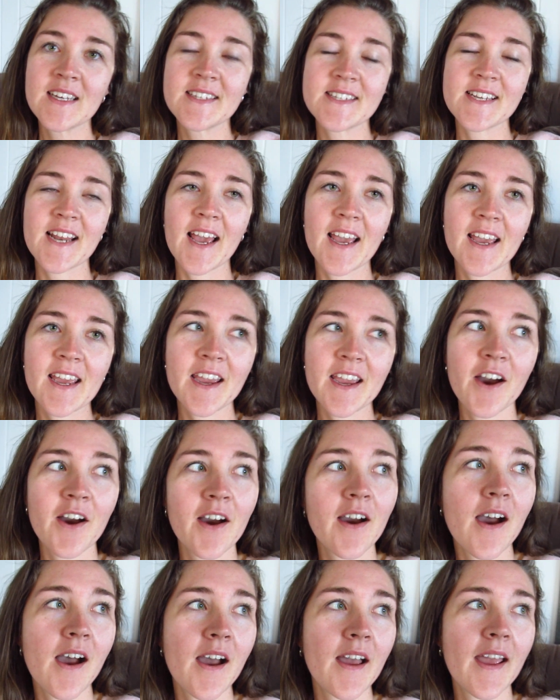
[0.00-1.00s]
Today
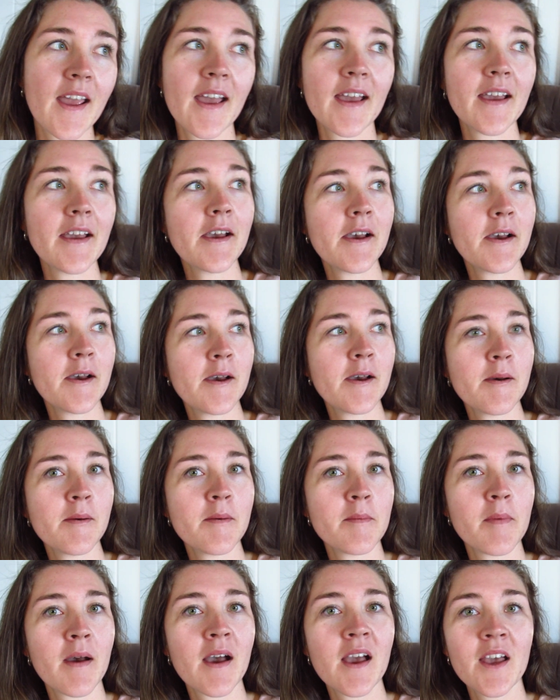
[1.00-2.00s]
I
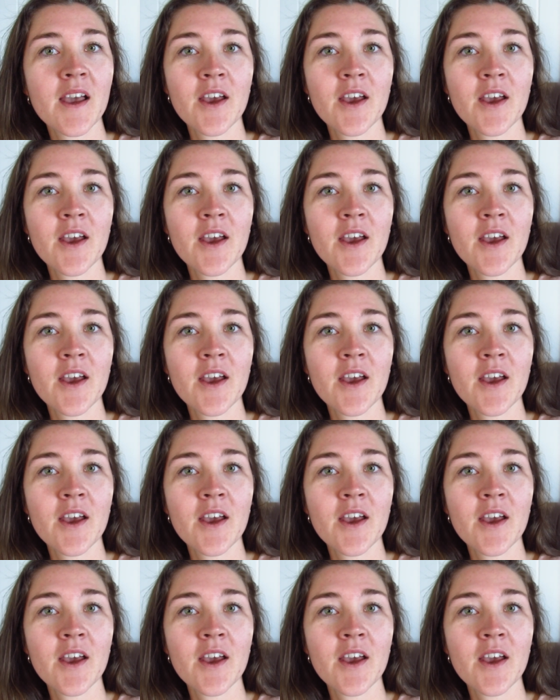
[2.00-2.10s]
am